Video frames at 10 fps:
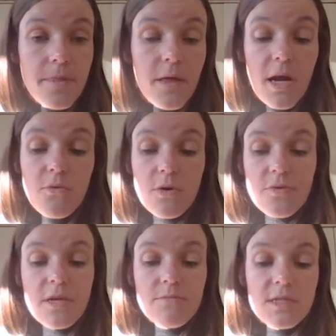I will
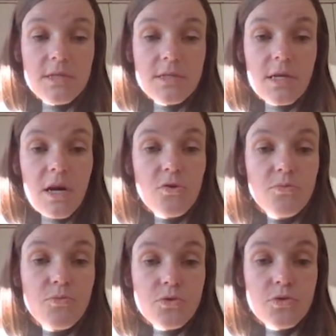name this
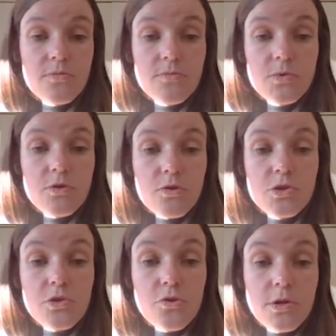output
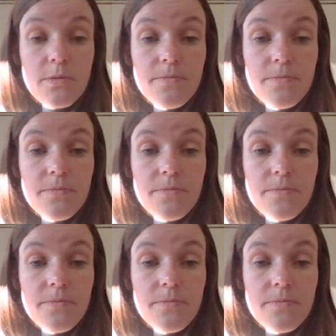toxlearn.